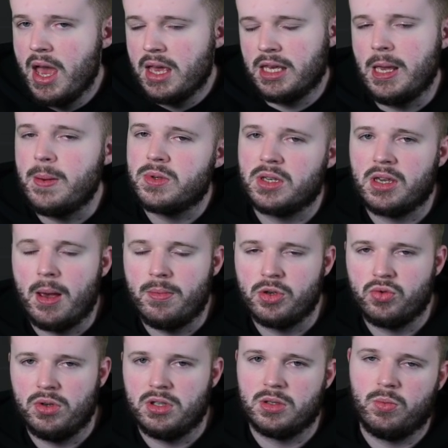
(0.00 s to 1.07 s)
Keeps the
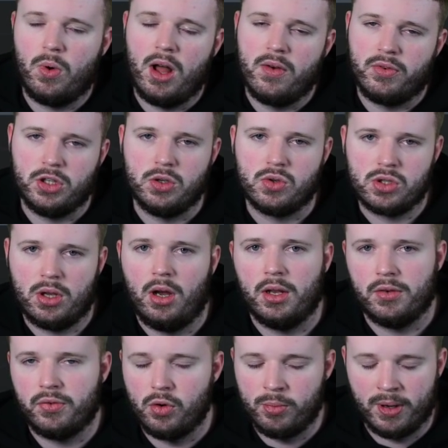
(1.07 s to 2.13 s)
chemistry to whatever you start the
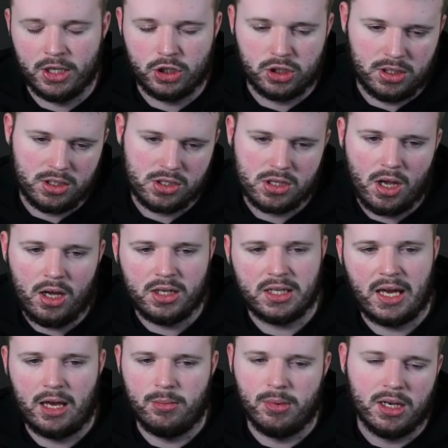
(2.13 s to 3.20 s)
formation and start the
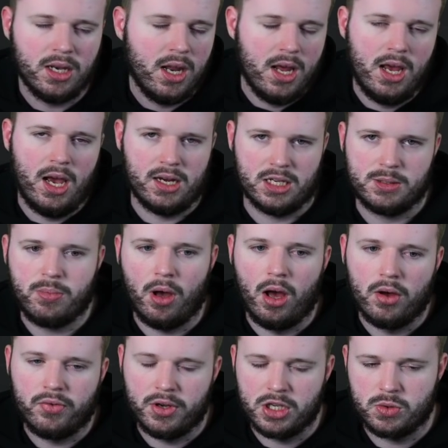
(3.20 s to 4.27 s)
game in, and that's
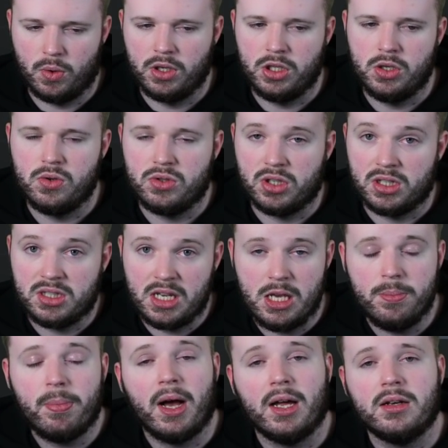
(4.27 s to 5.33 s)
perfect. So I use the
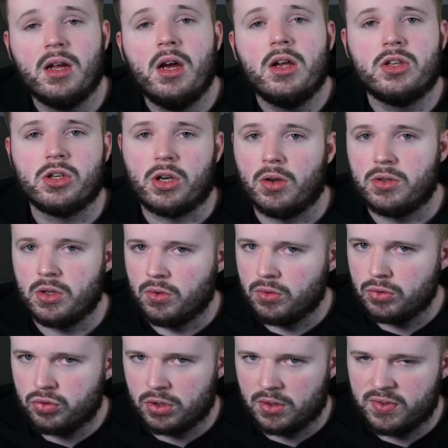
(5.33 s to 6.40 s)
D-pad to go to
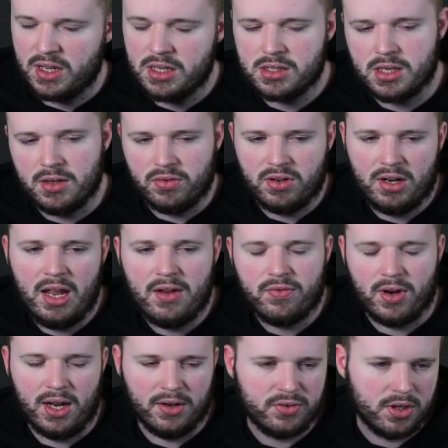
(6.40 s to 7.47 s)
ultra defensive,
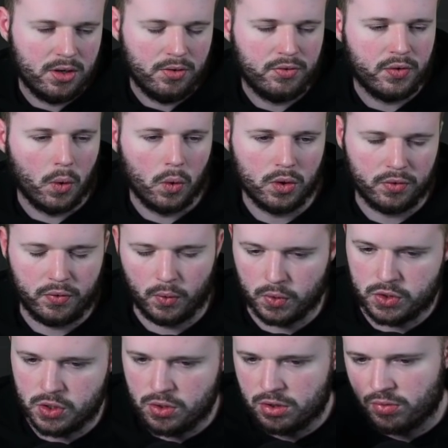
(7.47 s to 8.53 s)
left for the
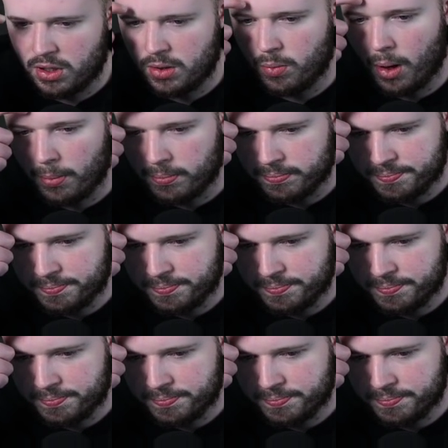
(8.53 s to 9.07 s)
4-2-3-1.